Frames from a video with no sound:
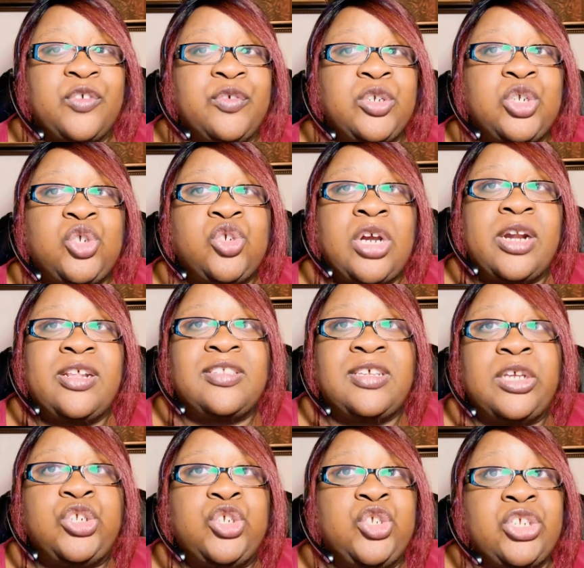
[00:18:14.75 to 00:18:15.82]
If you're just trying to
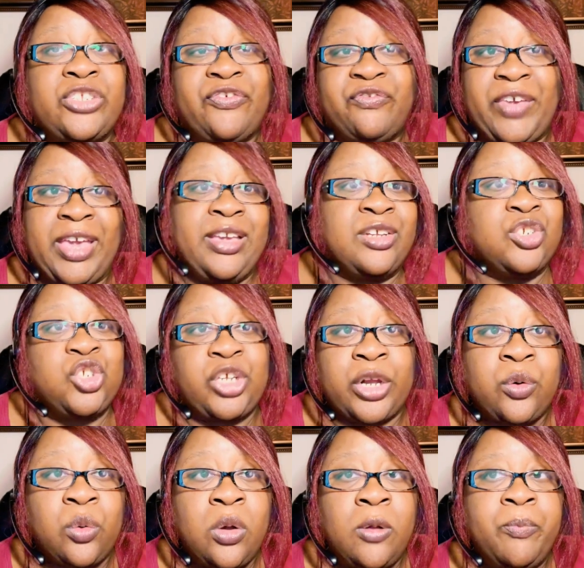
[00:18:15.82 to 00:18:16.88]
say she's just fake in
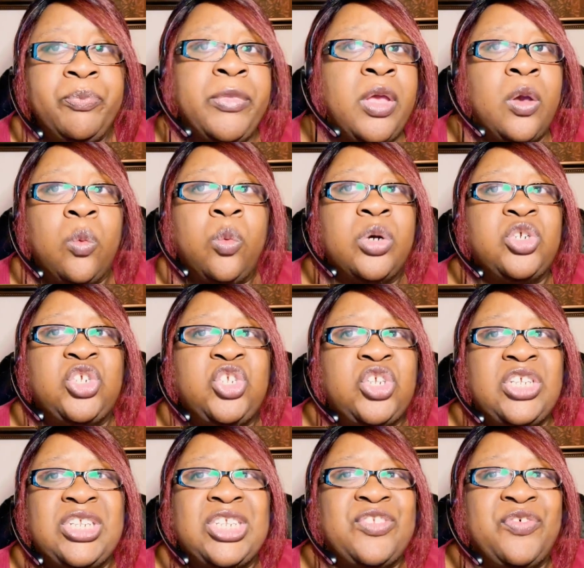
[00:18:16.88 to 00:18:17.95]
general, well, she's
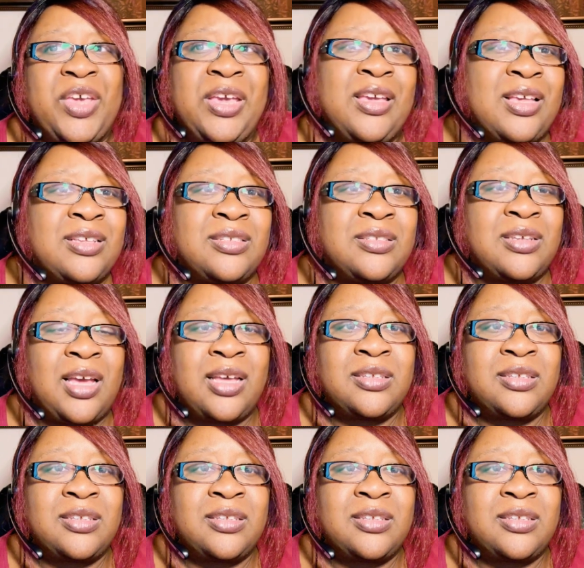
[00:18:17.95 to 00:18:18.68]
just as fake as